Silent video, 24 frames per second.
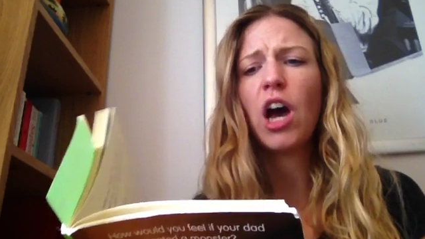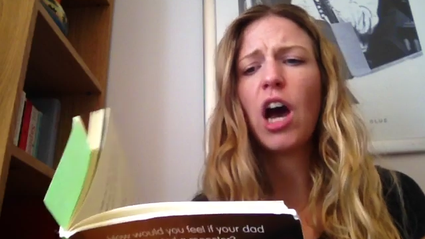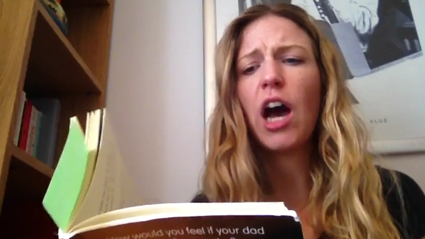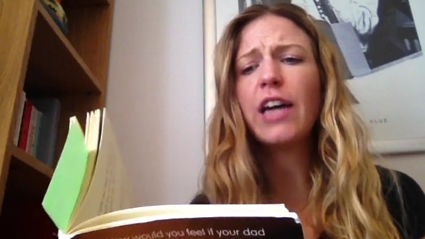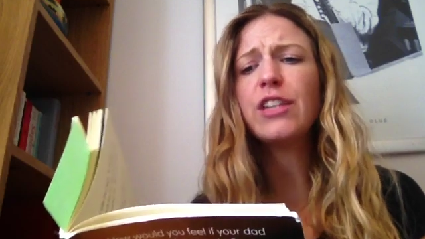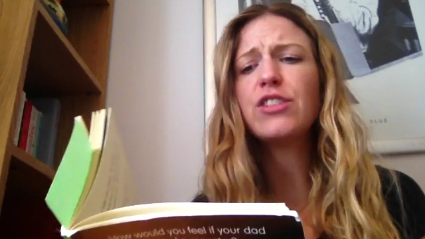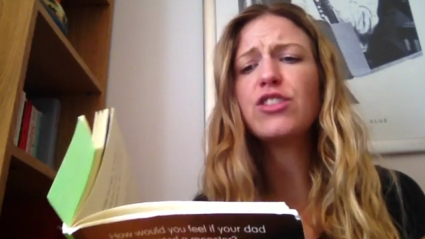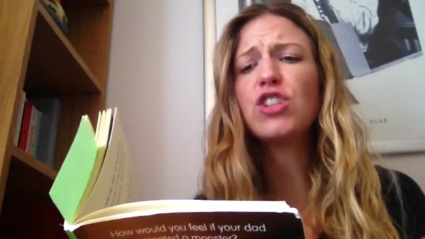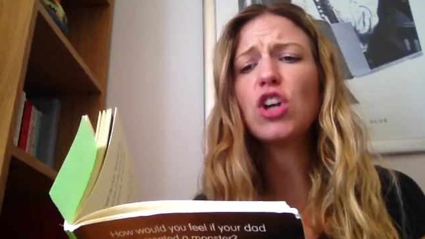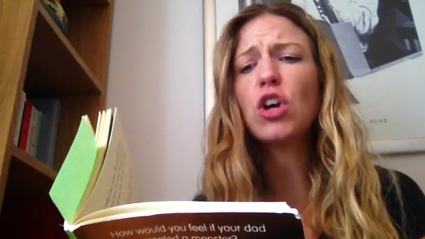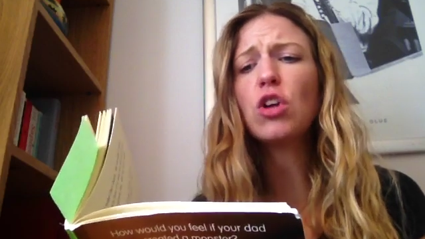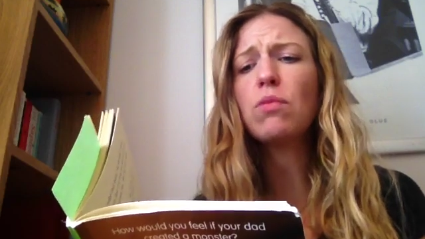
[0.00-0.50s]
I
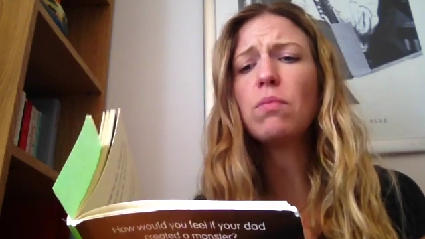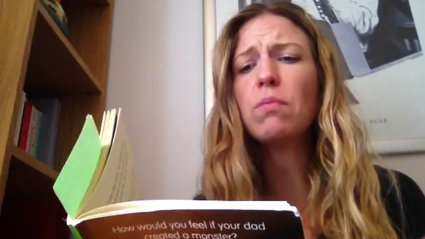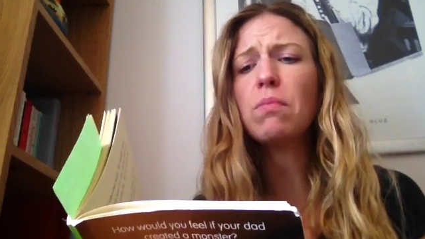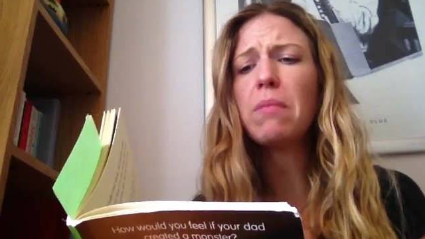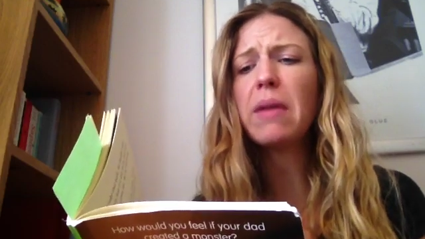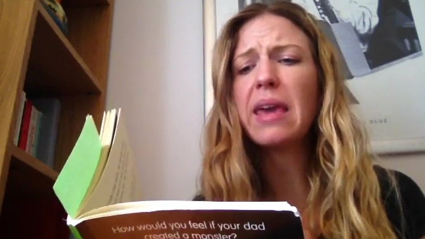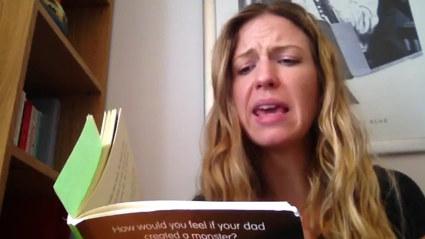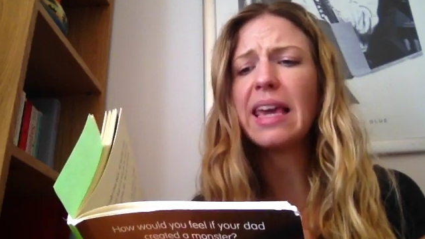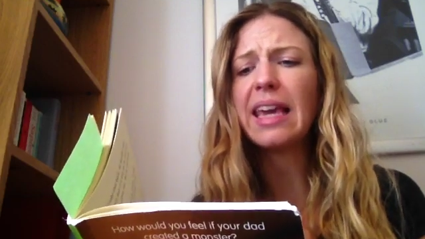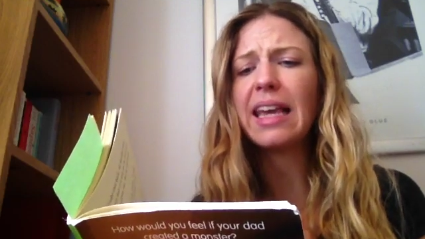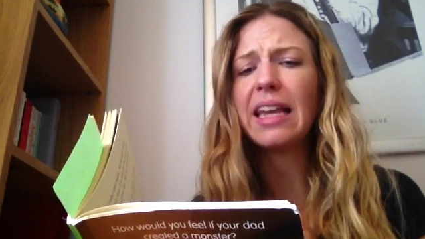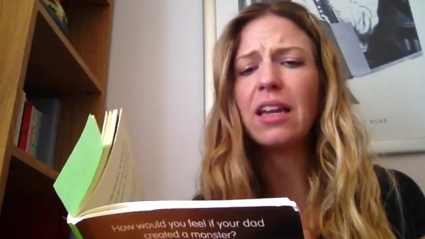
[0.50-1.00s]
don't
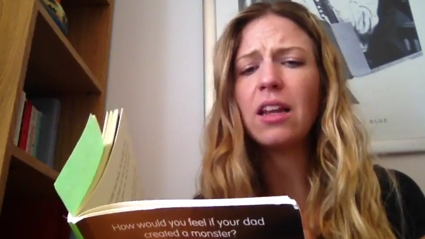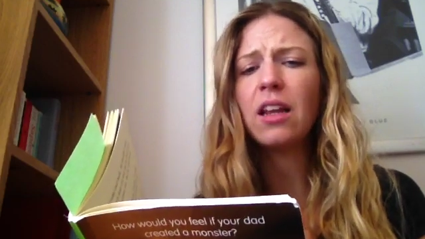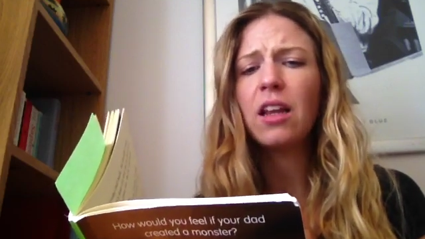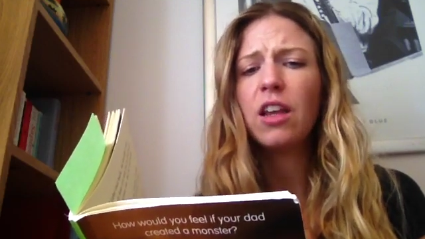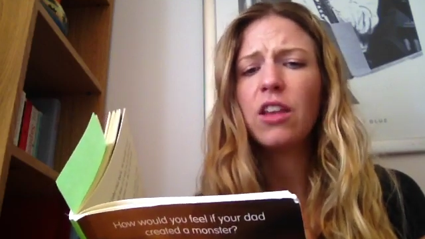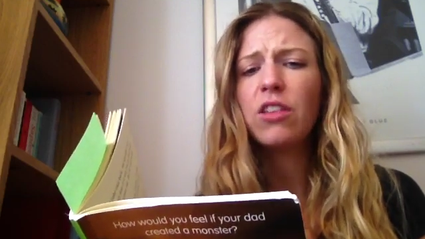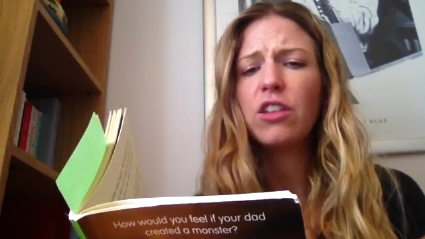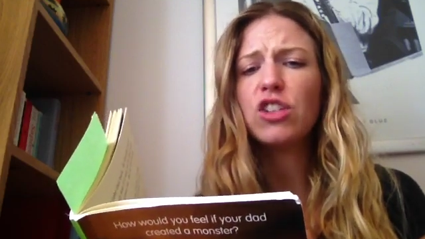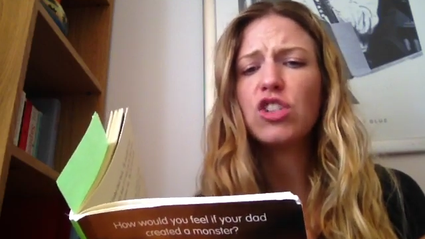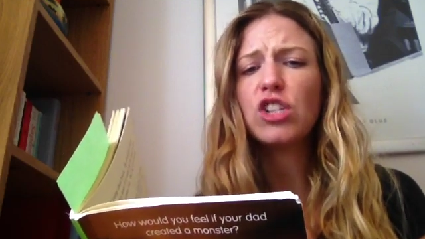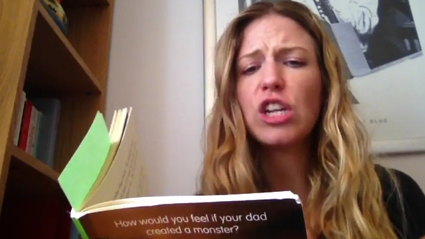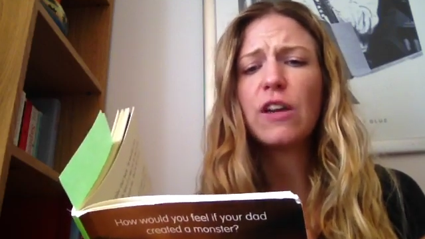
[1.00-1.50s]
mean
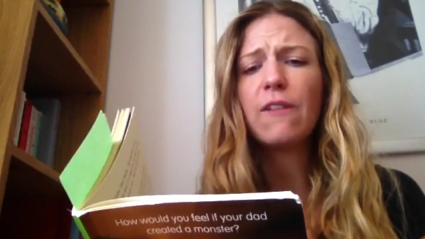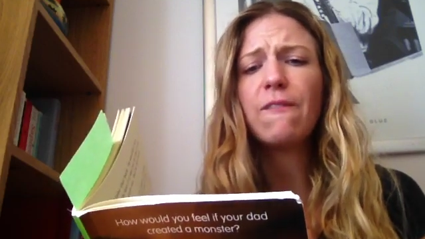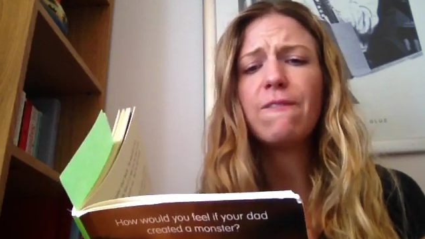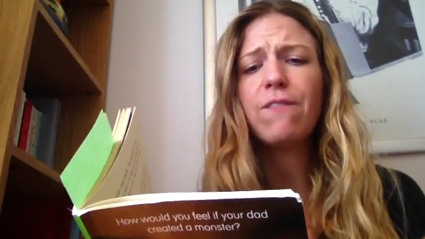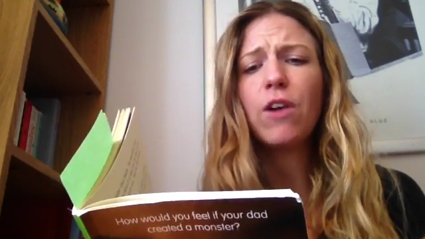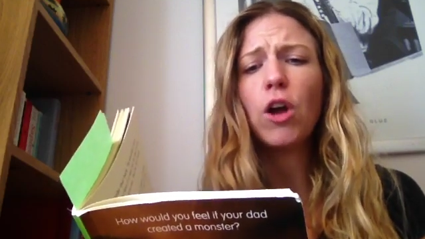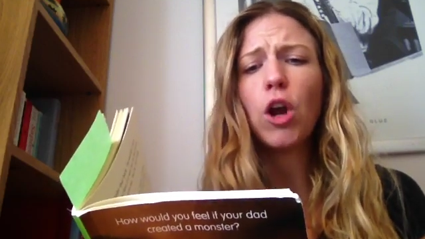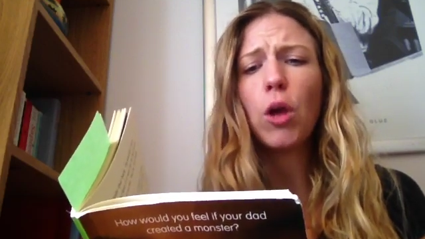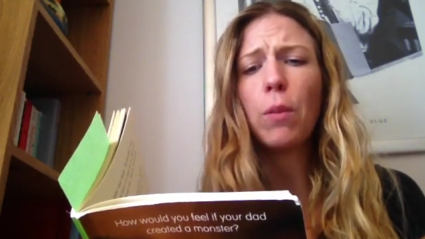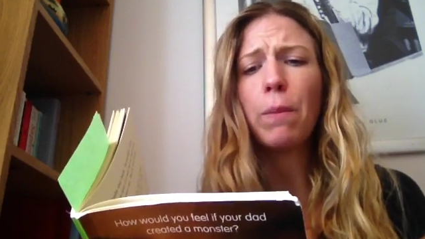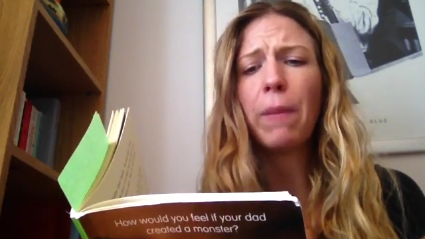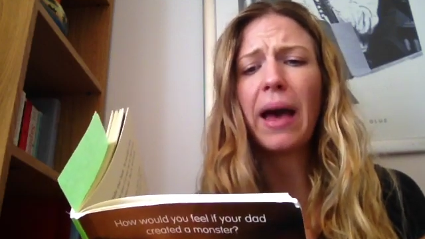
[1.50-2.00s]
that she can
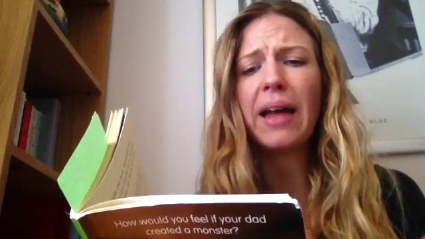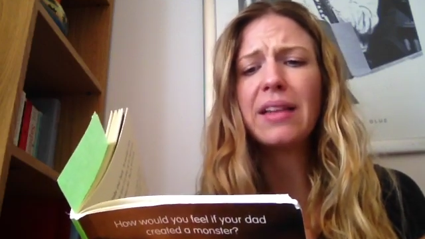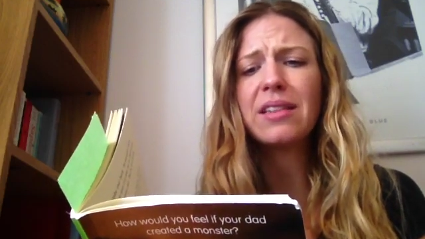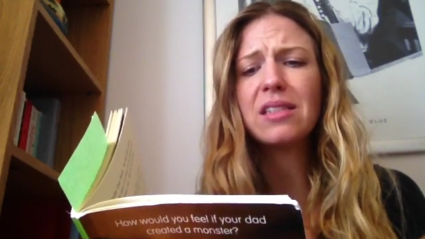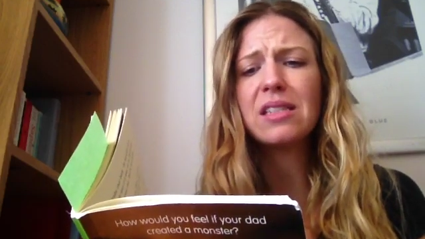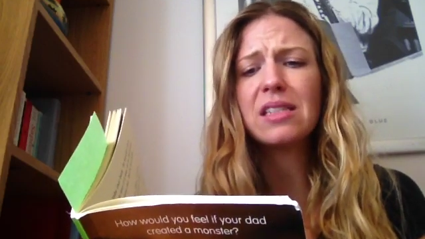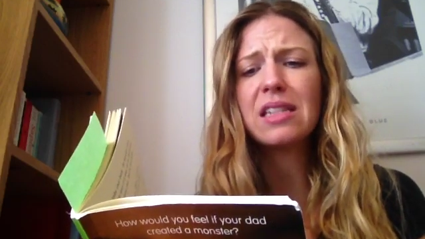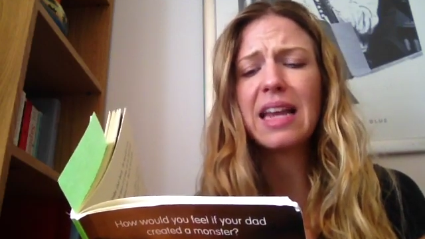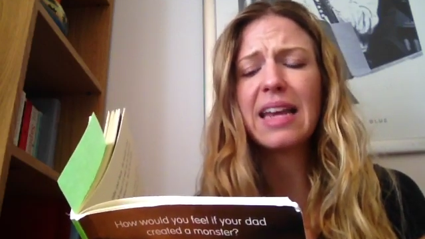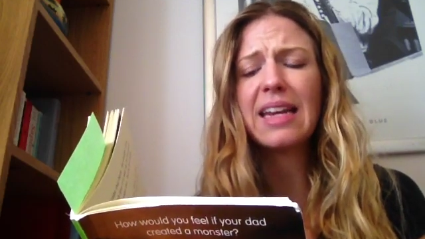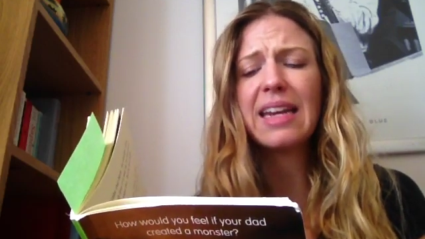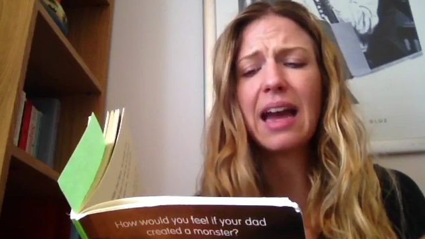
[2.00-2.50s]
follow
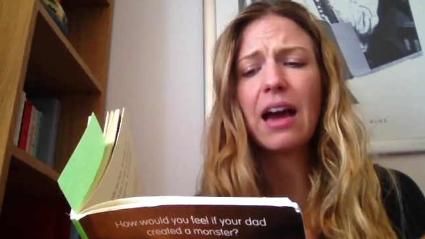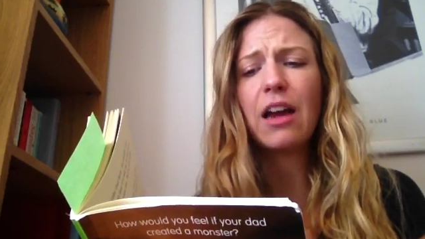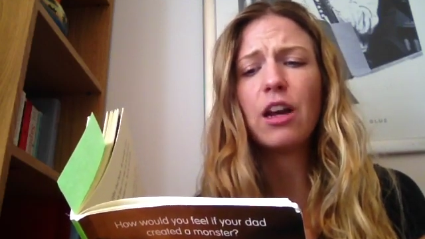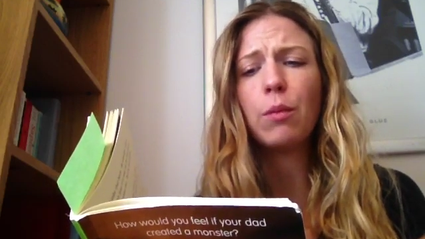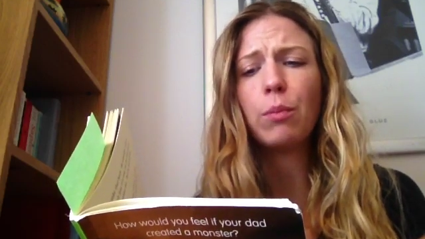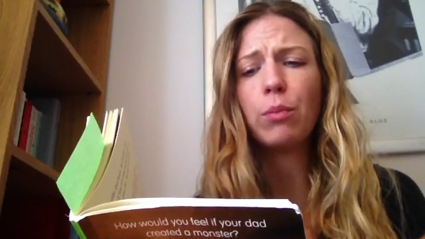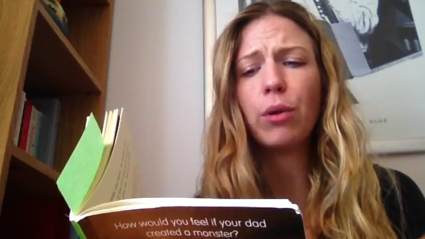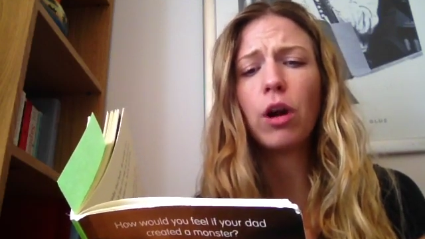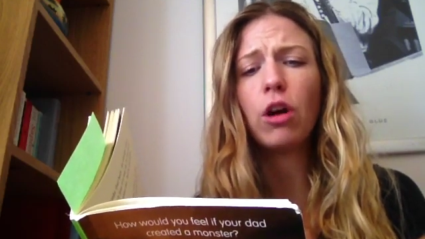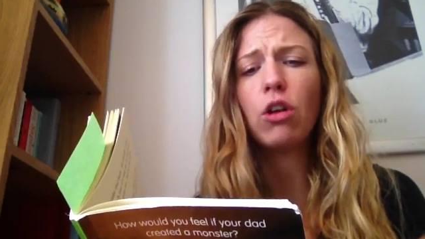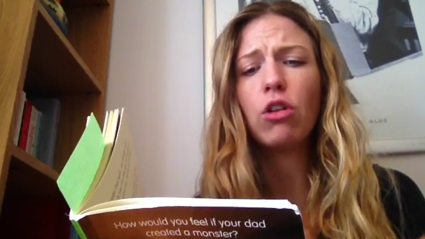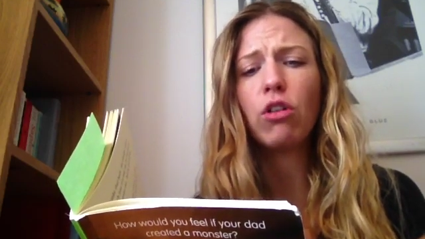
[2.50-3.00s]
patterns laid out in a
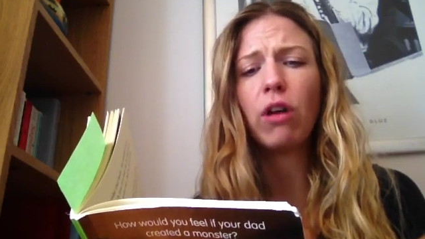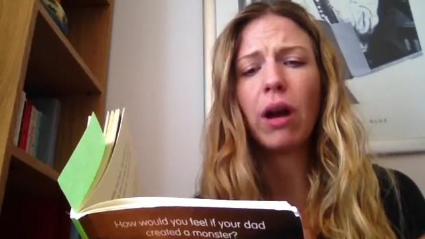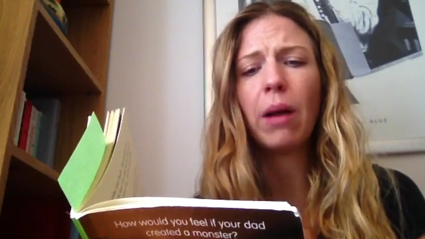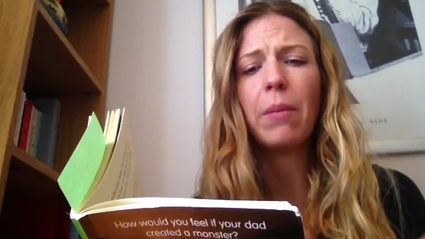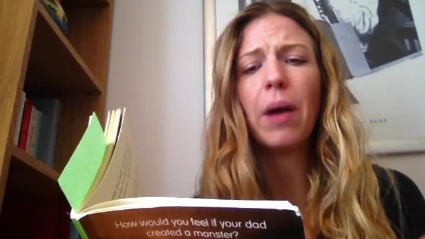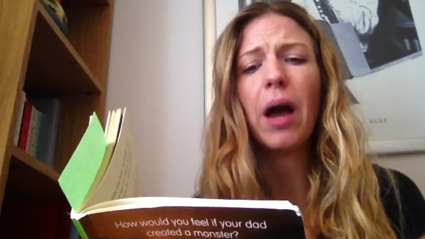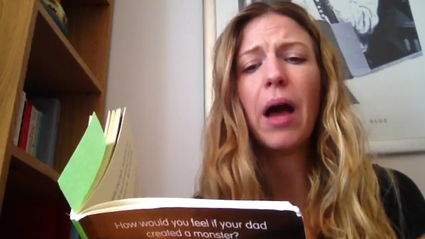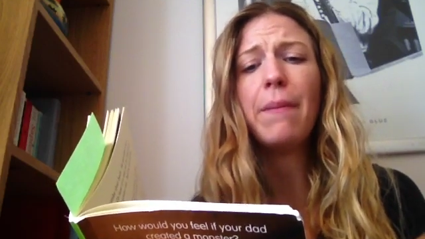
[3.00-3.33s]
program.